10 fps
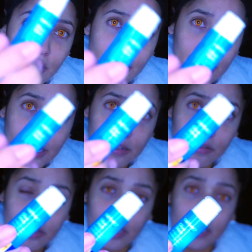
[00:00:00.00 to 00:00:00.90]
Any glue
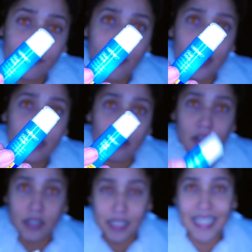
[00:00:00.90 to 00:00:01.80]
stick is fine as long
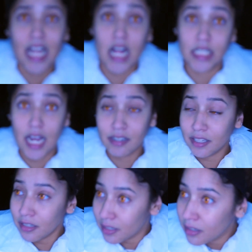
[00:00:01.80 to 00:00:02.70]
as it's
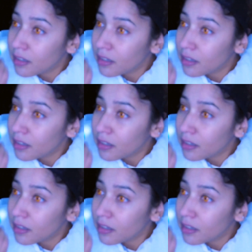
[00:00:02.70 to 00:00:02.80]
non-toxic.